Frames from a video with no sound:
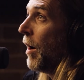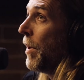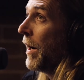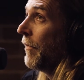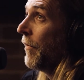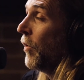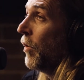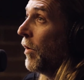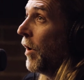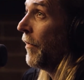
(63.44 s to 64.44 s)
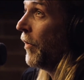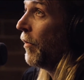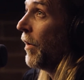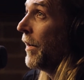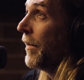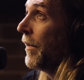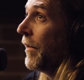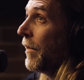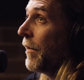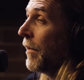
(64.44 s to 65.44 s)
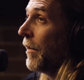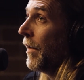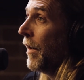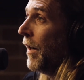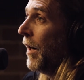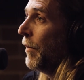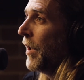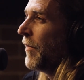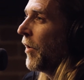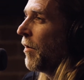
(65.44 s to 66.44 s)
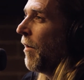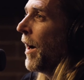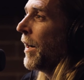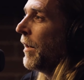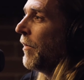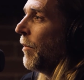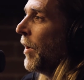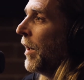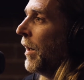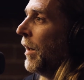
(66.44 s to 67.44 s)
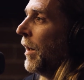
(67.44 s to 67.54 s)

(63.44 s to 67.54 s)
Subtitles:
I paint for a few reasons. It's very grounding for me.